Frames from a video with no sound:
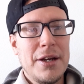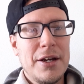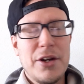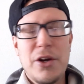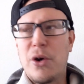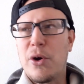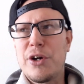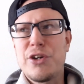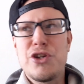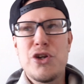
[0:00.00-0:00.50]

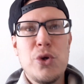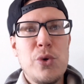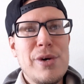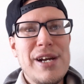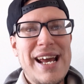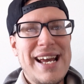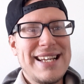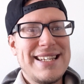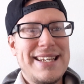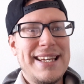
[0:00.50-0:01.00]
you know, or
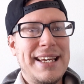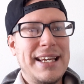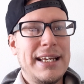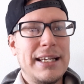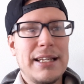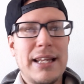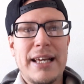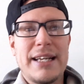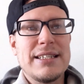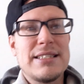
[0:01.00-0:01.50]

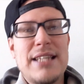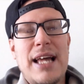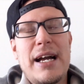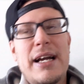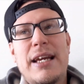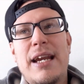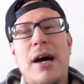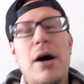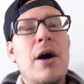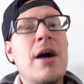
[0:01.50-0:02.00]
2-18, like it's not
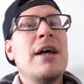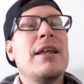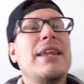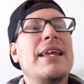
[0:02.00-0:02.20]
gonna,